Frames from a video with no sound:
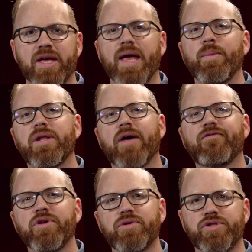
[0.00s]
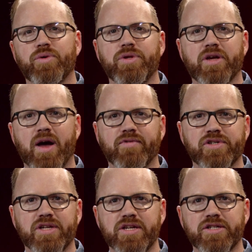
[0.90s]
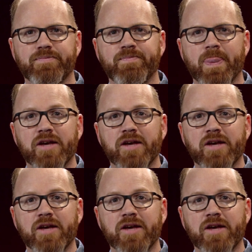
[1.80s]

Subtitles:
And we'd love for you to join the conversation.